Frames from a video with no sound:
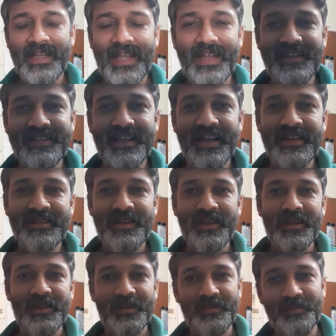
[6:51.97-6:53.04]
And then
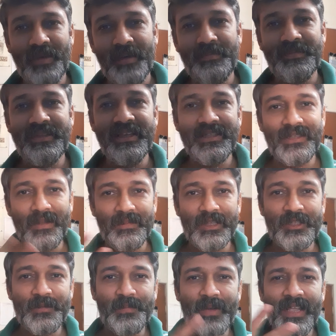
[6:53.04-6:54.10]
baptism, the
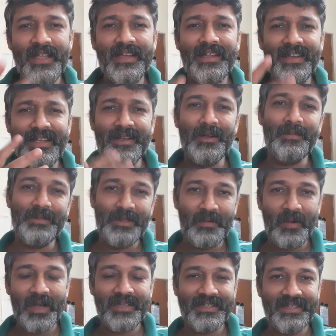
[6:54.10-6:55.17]
sprinkling of the
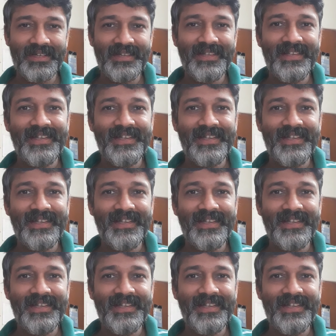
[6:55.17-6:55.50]
water.